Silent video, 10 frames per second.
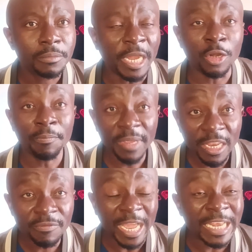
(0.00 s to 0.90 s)
I don't
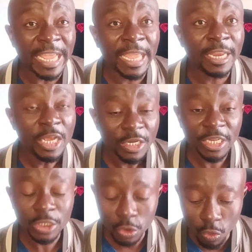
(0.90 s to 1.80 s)
believe that
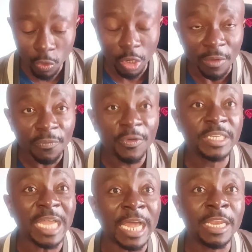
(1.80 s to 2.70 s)
these two
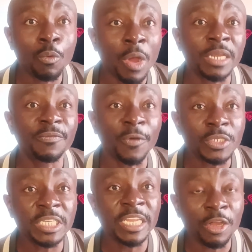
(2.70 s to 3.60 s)
conflicts are the one
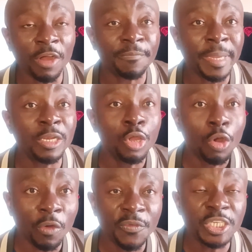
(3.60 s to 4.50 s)
forcing the government
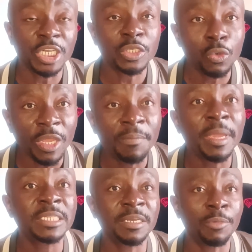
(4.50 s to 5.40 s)
officials to
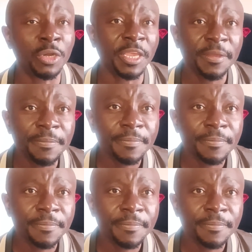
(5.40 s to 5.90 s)
embezzle the money.